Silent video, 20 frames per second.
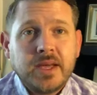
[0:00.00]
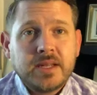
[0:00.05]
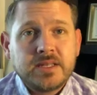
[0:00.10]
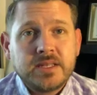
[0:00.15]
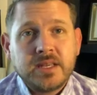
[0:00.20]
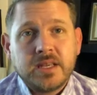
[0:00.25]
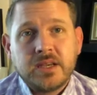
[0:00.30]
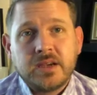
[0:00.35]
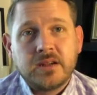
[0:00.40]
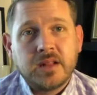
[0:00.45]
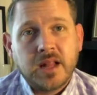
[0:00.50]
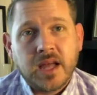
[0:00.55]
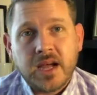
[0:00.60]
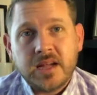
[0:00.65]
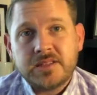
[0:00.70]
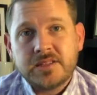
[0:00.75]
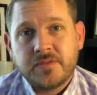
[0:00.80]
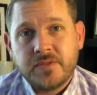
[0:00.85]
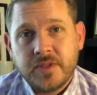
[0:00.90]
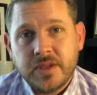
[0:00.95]
to hear
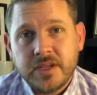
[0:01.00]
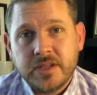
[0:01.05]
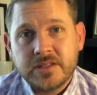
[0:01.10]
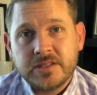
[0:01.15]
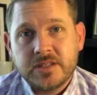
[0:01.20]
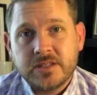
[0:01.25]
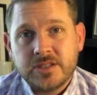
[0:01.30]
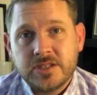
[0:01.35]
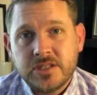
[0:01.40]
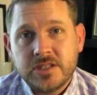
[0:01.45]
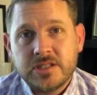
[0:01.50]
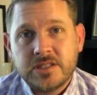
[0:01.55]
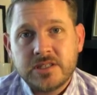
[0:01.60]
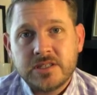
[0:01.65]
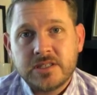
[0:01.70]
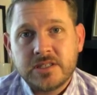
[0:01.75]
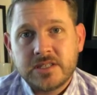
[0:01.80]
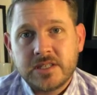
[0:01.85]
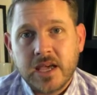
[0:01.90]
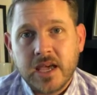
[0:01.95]
lots of things that Jesus
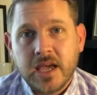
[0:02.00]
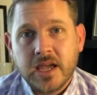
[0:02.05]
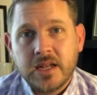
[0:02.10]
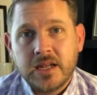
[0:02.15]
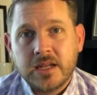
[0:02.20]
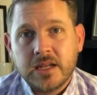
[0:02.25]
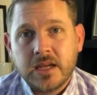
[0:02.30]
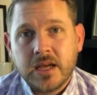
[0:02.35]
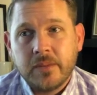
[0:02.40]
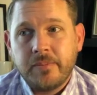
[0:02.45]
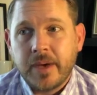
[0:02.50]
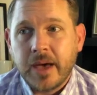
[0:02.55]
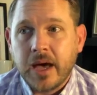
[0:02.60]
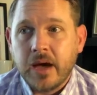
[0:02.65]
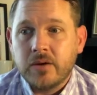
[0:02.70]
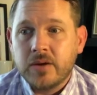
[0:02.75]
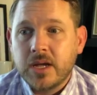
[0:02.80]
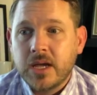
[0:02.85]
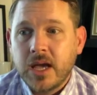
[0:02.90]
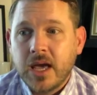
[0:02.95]
said
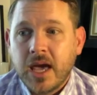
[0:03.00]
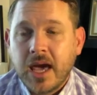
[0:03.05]
about